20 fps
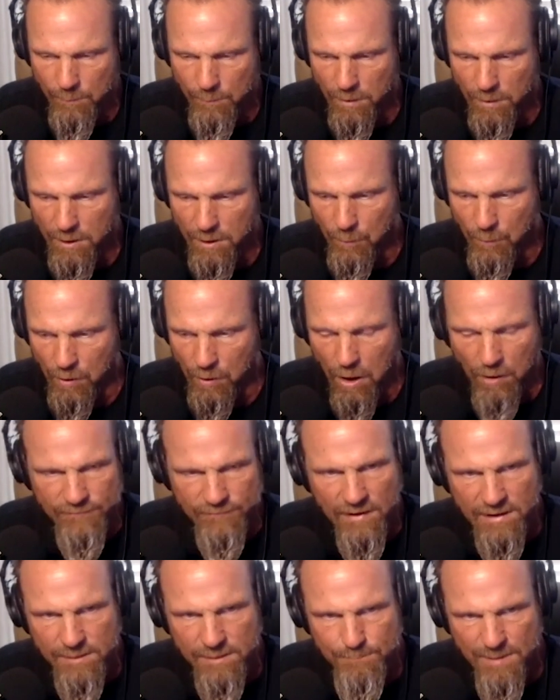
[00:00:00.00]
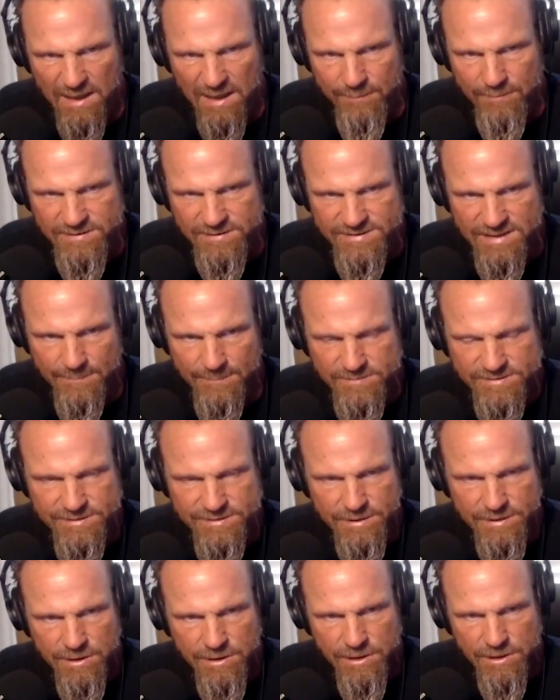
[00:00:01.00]
and we're all taking baby steps
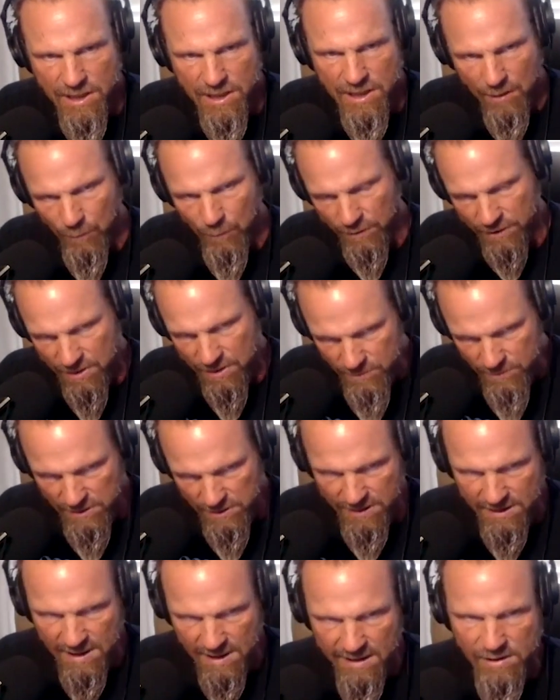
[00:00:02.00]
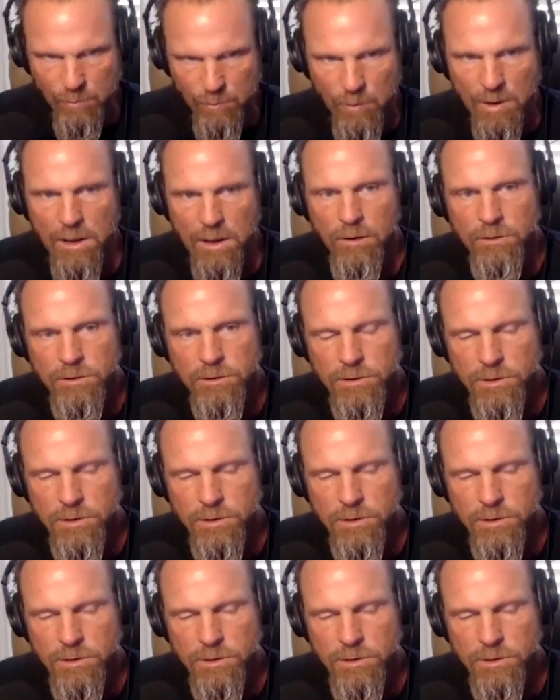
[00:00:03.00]
and we're communicating well.